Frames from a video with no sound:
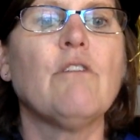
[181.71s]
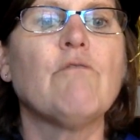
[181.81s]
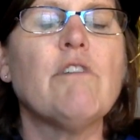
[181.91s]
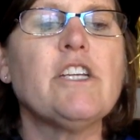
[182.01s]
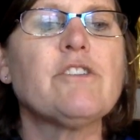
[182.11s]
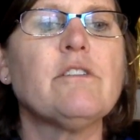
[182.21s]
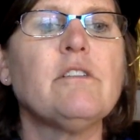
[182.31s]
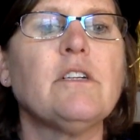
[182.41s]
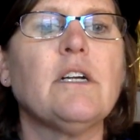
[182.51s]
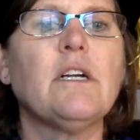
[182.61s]

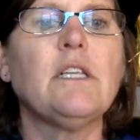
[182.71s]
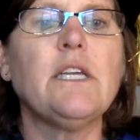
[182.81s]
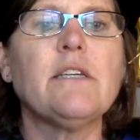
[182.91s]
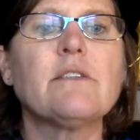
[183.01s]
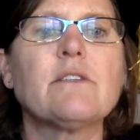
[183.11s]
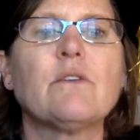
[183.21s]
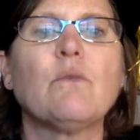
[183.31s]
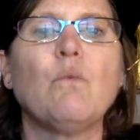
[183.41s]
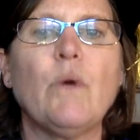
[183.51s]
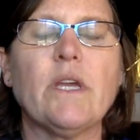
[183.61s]
Rachel Elise
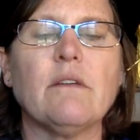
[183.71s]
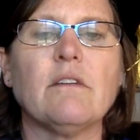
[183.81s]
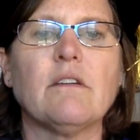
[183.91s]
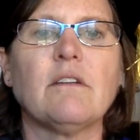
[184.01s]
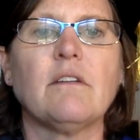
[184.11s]
Wind.